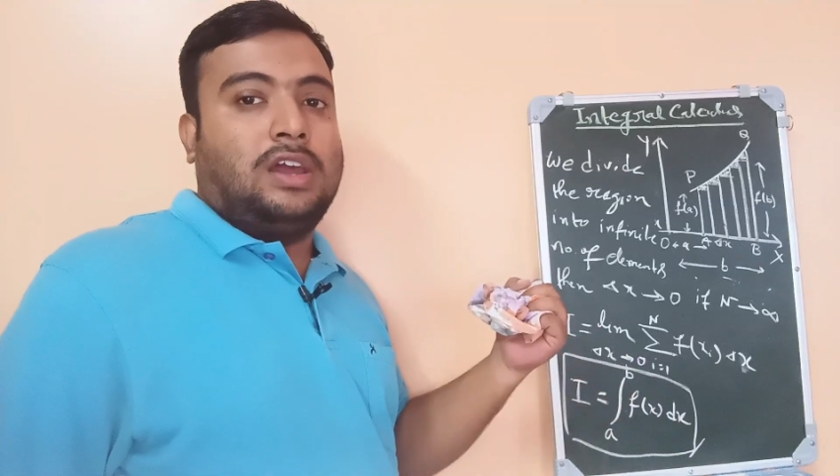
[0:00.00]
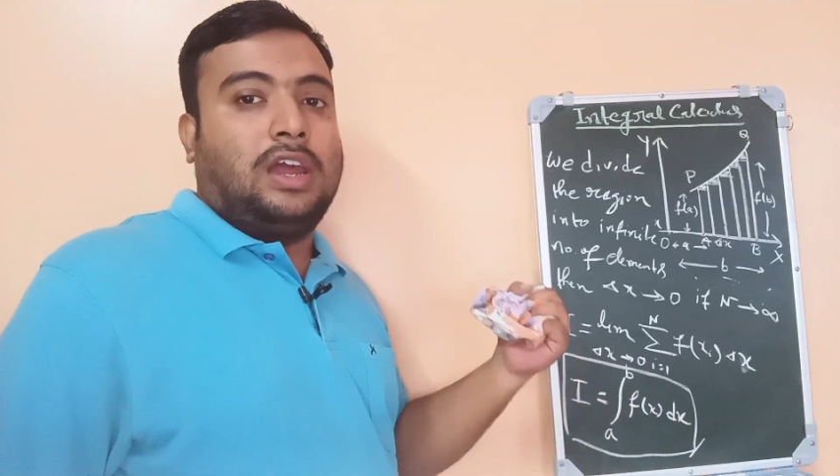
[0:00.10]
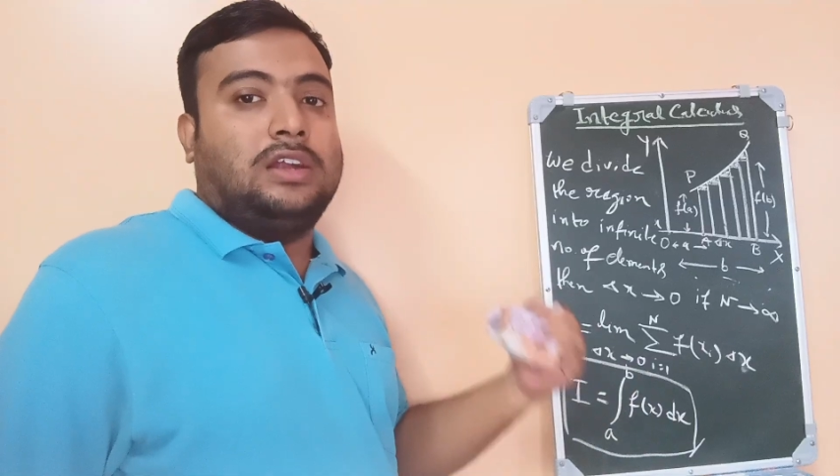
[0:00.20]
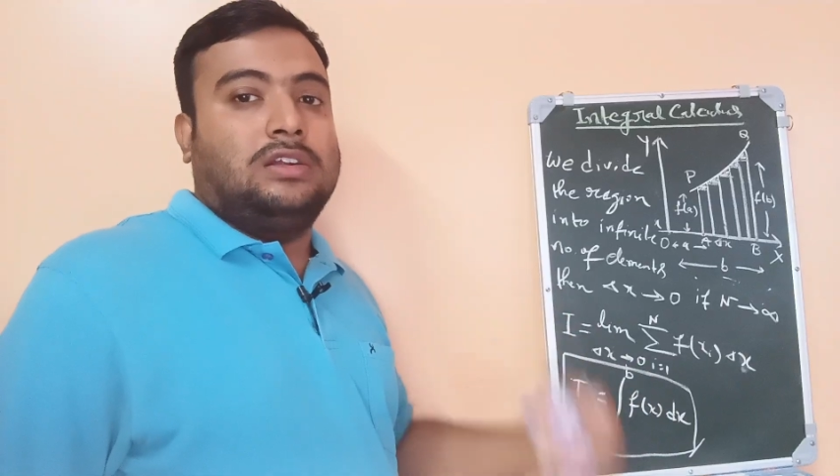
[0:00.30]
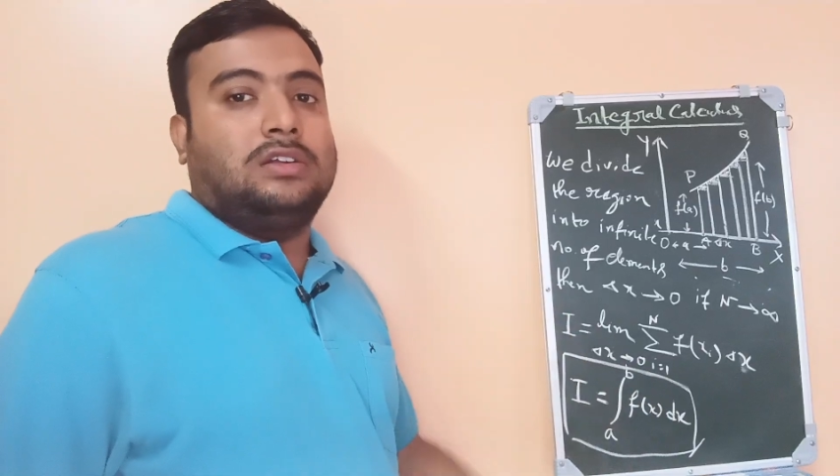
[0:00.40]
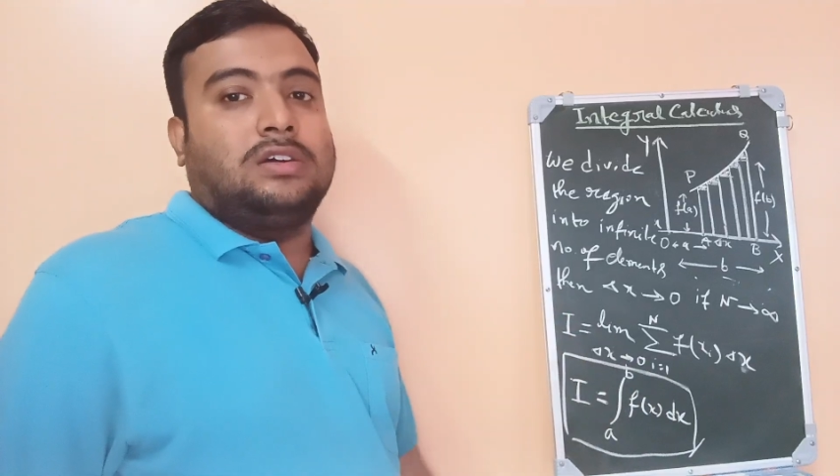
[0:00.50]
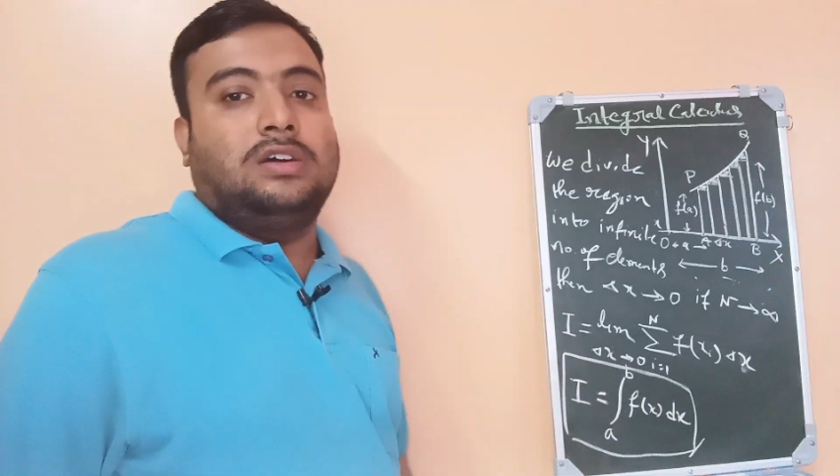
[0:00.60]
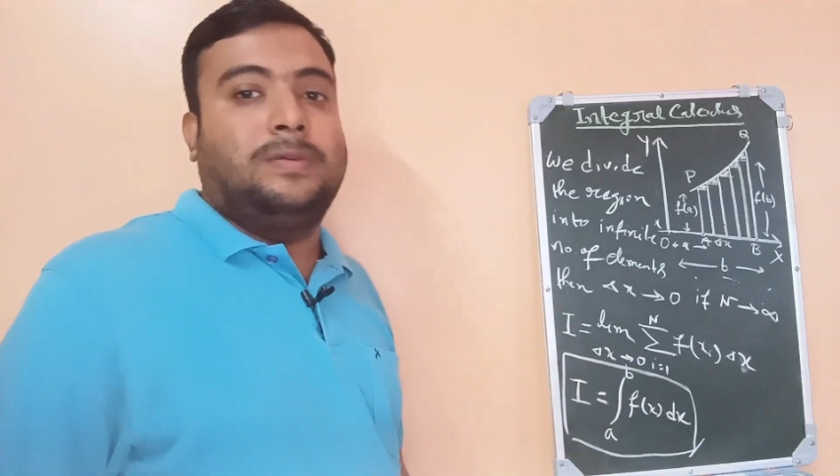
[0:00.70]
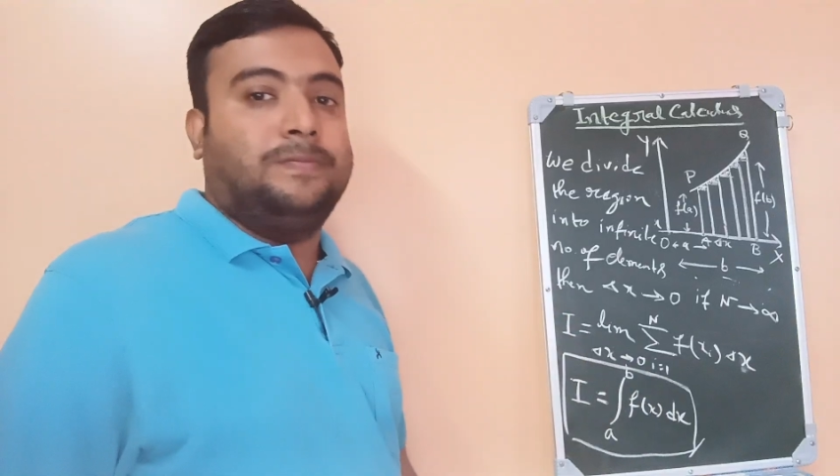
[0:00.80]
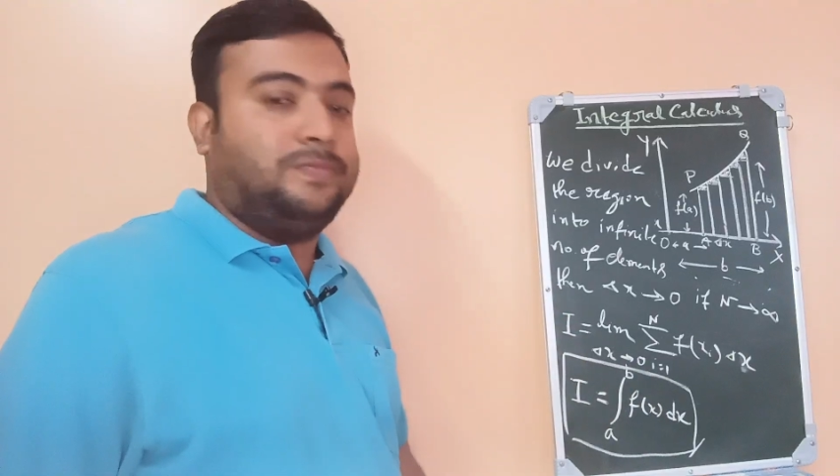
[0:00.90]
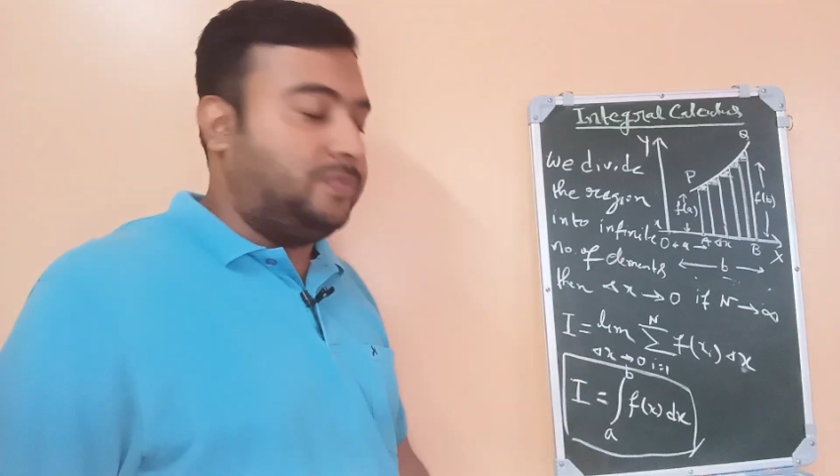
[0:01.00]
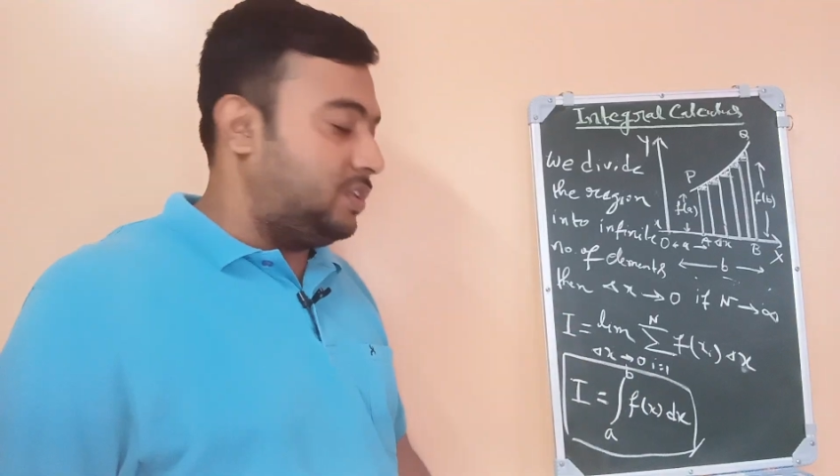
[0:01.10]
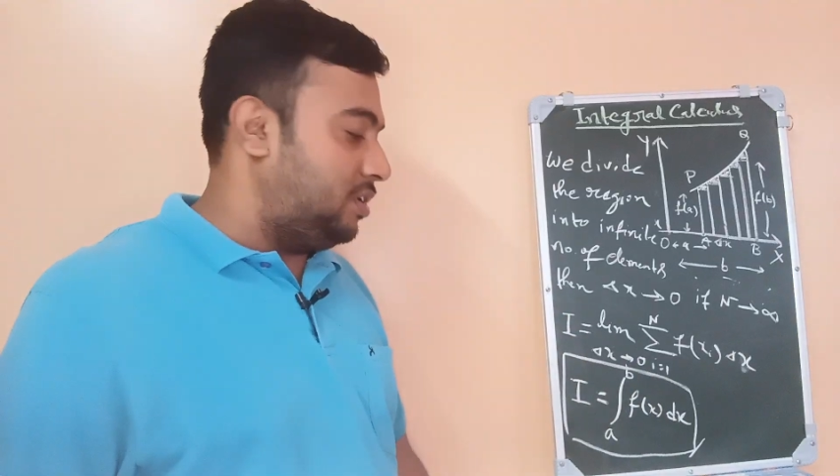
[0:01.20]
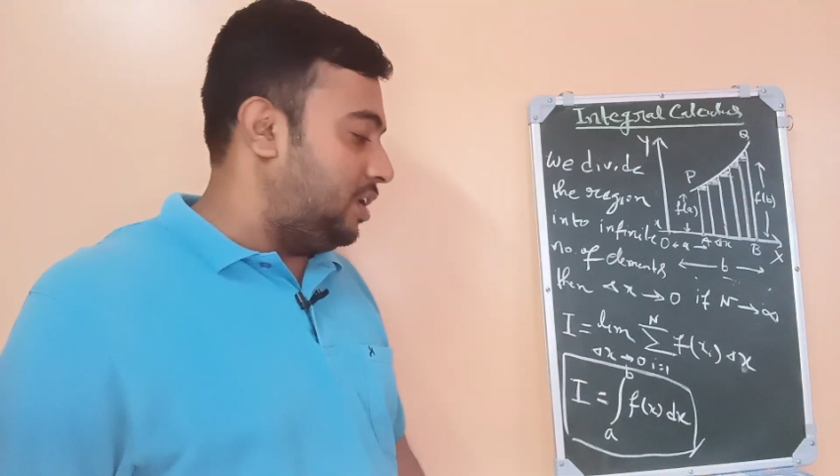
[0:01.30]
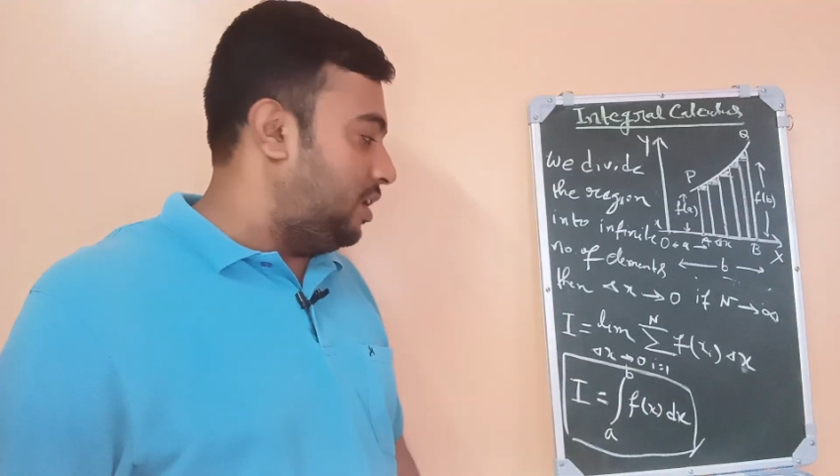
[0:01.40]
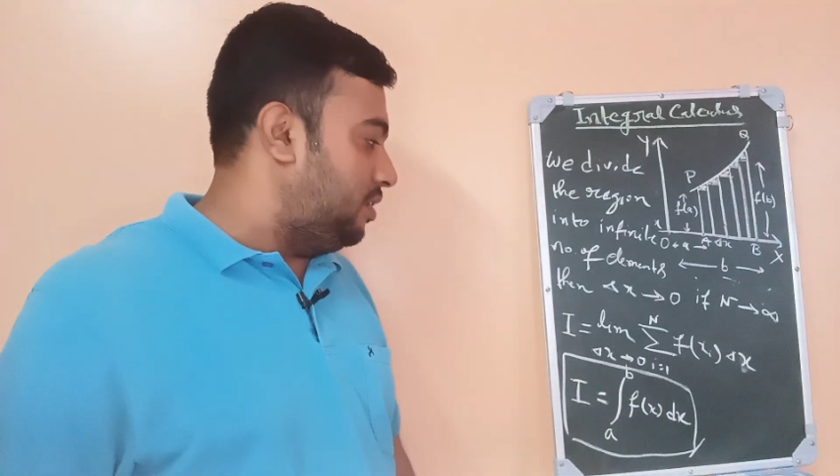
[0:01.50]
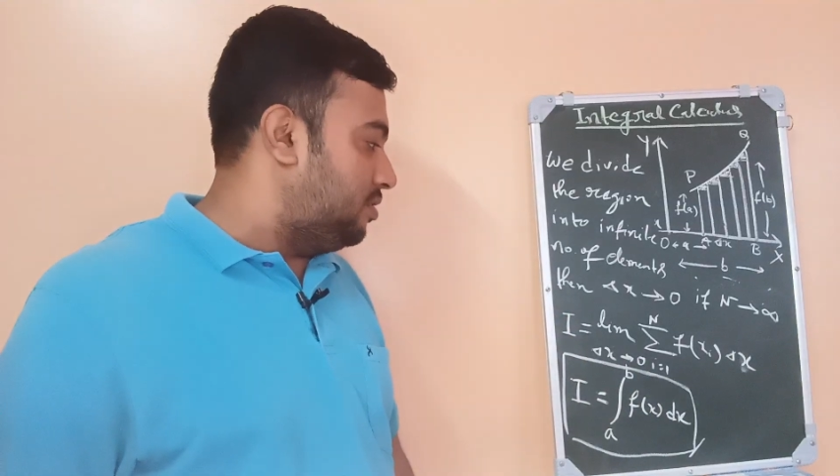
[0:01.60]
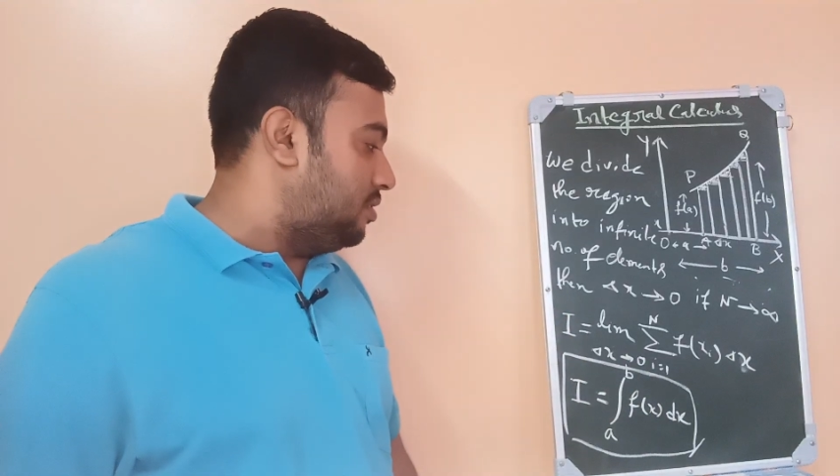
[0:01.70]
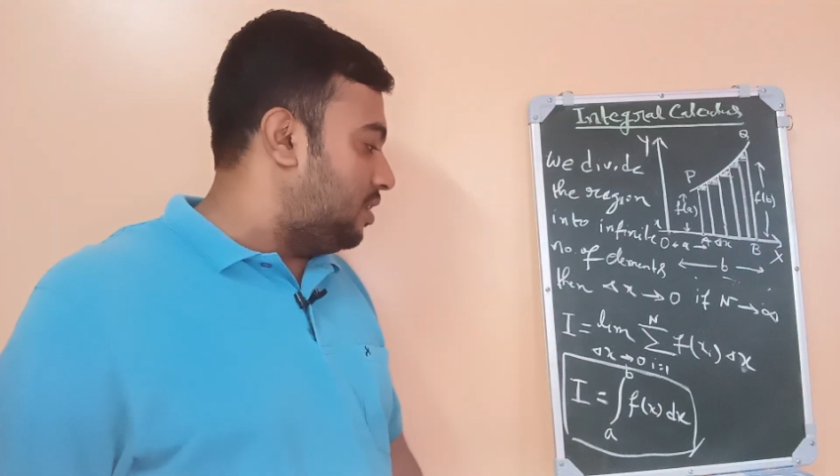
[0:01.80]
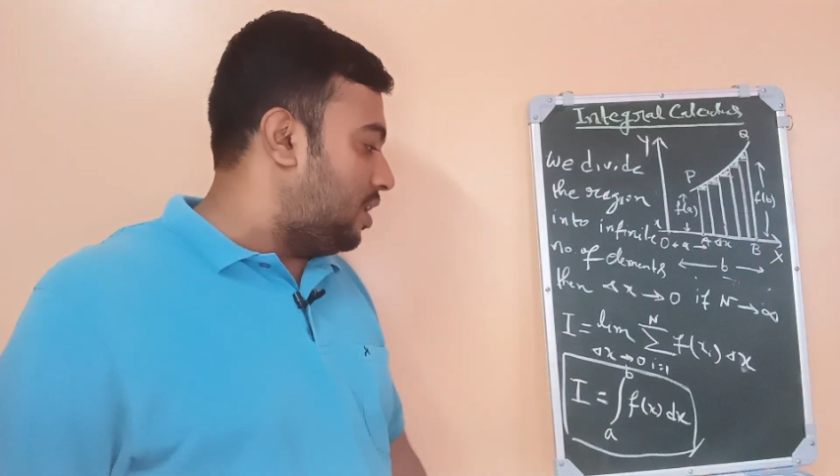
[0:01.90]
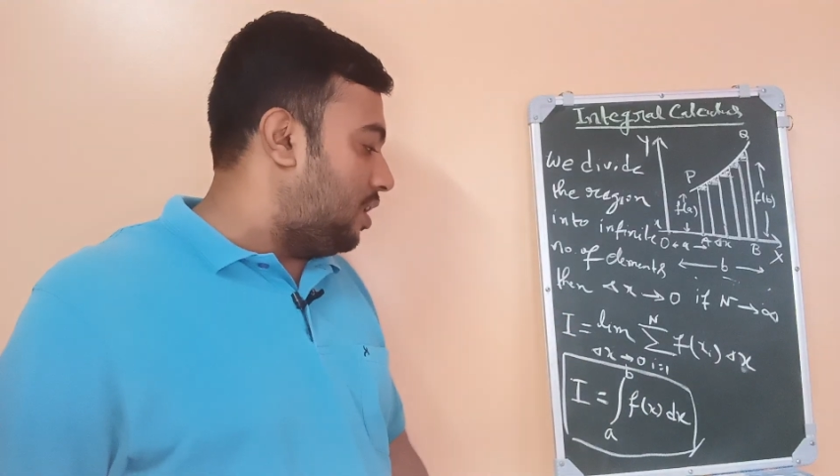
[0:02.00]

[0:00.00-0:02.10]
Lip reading: and a is the